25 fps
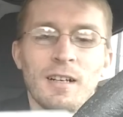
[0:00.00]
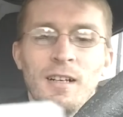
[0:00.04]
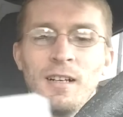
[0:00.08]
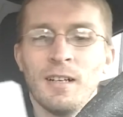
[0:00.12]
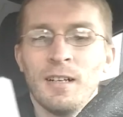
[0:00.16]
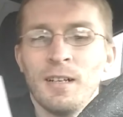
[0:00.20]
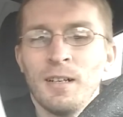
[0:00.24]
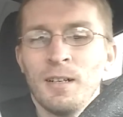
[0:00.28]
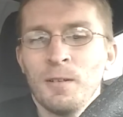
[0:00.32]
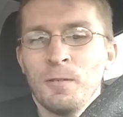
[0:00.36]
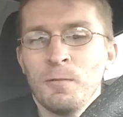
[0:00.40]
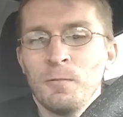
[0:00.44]

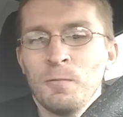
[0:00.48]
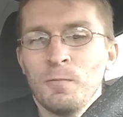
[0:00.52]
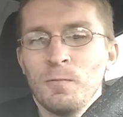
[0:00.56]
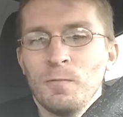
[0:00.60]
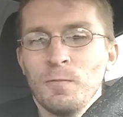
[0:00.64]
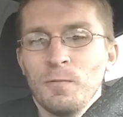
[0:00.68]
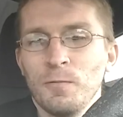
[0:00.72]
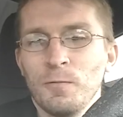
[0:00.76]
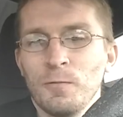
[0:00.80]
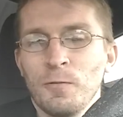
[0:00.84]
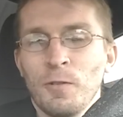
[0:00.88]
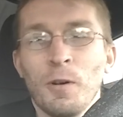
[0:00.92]
uh,
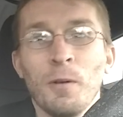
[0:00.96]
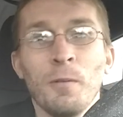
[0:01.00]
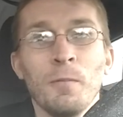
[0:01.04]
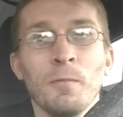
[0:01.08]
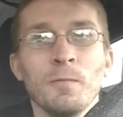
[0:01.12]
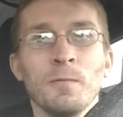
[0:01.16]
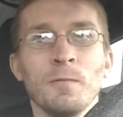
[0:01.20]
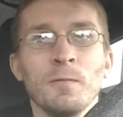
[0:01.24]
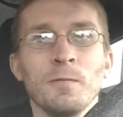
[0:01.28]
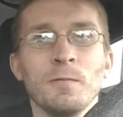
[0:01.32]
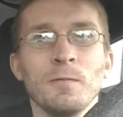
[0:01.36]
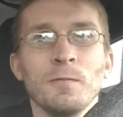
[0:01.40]

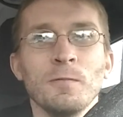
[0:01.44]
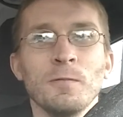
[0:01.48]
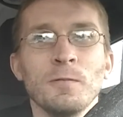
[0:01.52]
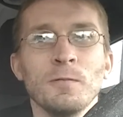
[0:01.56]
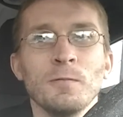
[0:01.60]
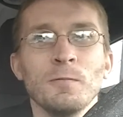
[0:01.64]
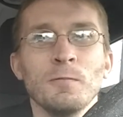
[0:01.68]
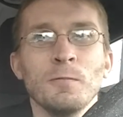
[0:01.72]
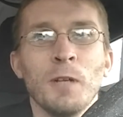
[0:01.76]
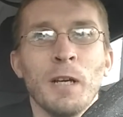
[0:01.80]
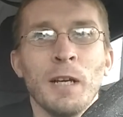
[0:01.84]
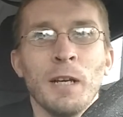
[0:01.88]
from
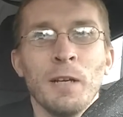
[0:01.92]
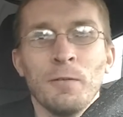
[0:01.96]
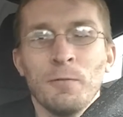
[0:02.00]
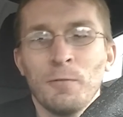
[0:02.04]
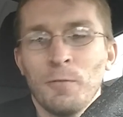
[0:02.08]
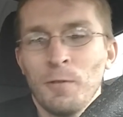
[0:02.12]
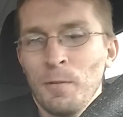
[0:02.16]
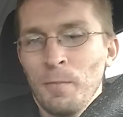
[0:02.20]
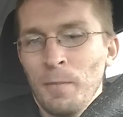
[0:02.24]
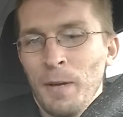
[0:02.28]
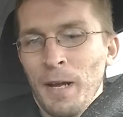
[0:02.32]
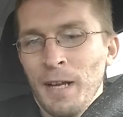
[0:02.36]
rating
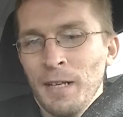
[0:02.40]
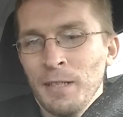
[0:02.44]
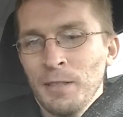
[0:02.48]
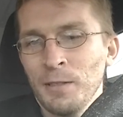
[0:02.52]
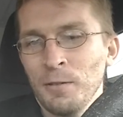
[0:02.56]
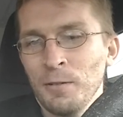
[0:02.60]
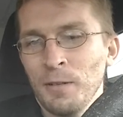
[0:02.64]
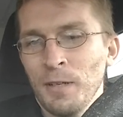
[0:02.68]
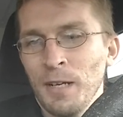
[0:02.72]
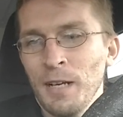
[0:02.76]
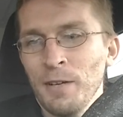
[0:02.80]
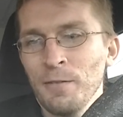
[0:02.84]
from A
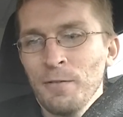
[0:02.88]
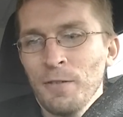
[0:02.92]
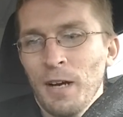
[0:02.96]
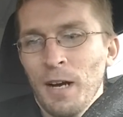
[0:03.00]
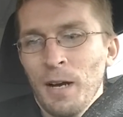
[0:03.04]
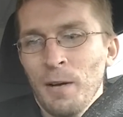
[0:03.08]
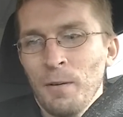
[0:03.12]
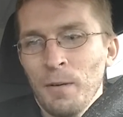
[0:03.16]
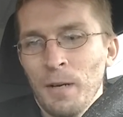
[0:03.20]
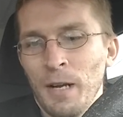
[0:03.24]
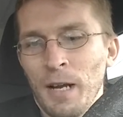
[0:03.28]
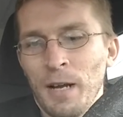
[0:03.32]
to an F.
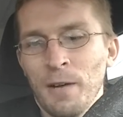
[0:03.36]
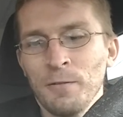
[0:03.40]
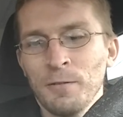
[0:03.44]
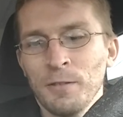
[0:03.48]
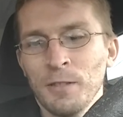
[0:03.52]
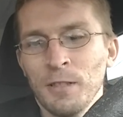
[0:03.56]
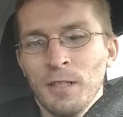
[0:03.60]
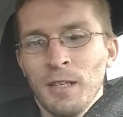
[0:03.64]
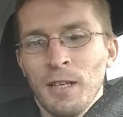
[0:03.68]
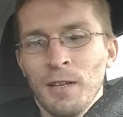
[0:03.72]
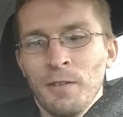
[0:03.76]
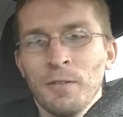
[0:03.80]
I would have
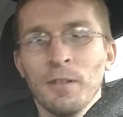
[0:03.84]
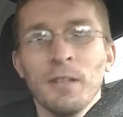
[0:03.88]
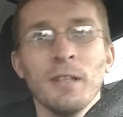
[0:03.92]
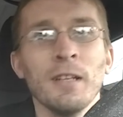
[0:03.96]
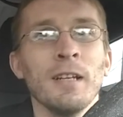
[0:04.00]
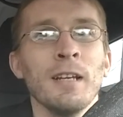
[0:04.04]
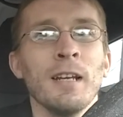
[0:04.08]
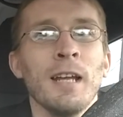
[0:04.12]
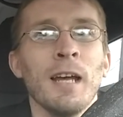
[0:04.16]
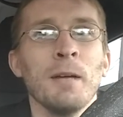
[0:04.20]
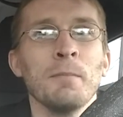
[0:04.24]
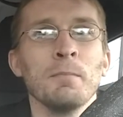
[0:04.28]
to give it
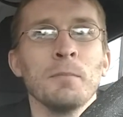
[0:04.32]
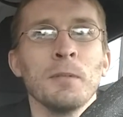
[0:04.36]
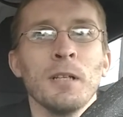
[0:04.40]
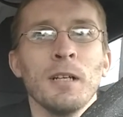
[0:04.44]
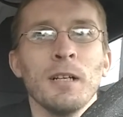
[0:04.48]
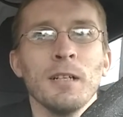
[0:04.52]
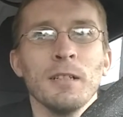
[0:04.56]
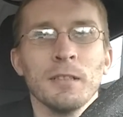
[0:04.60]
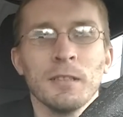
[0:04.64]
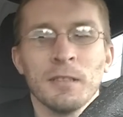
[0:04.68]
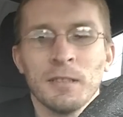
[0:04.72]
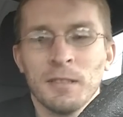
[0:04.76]
an A
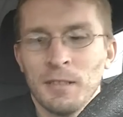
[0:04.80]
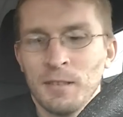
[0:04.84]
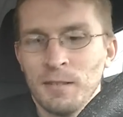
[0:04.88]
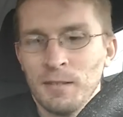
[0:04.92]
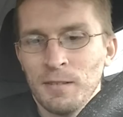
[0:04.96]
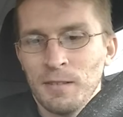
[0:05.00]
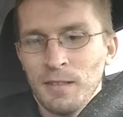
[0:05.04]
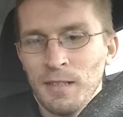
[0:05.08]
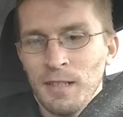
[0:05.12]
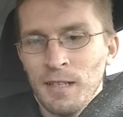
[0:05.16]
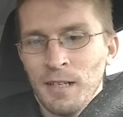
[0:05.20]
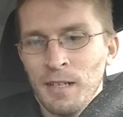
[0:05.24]
plus.
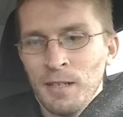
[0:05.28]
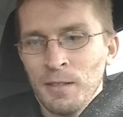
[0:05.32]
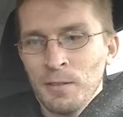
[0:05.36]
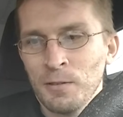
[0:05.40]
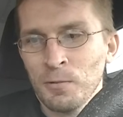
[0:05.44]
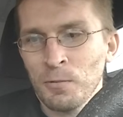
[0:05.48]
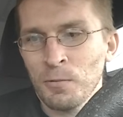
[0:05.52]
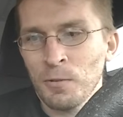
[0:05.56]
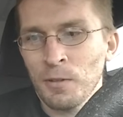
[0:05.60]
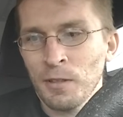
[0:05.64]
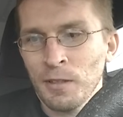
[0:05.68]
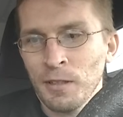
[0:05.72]
It
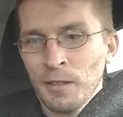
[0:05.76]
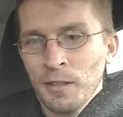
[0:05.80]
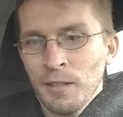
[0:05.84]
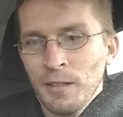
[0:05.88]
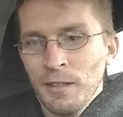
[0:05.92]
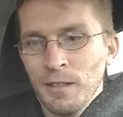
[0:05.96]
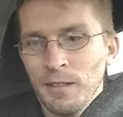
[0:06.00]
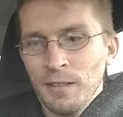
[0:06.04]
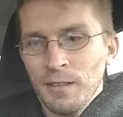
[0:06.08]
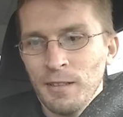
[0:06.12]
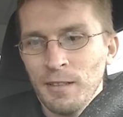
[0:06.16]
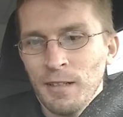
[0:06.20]
is really
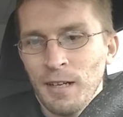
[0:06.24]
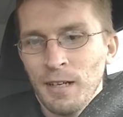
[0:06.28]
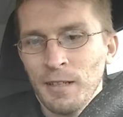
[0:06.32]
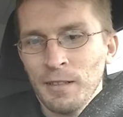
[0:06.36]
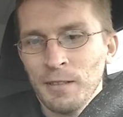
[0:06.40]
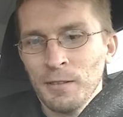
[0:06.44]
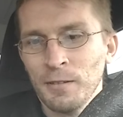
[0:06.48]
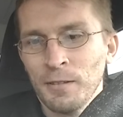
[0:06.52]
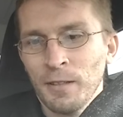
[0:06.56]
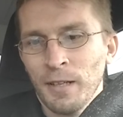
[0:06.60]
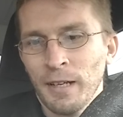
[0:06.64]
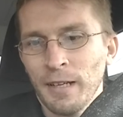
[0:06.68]
good. I
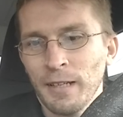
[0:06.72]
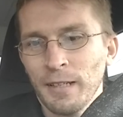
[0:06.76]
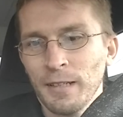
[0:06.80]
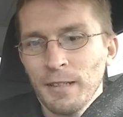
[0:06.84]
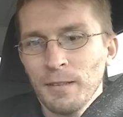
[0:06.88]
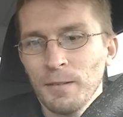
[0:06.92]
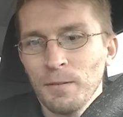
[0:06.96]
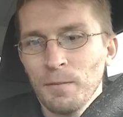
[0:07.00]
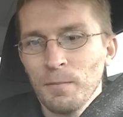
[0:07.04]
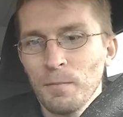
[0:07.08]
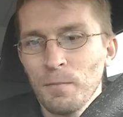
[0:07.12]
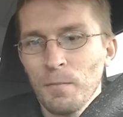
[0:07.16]
do like
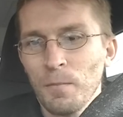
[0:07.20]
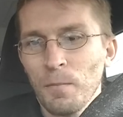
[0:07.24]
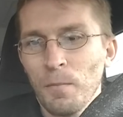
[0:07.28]
it.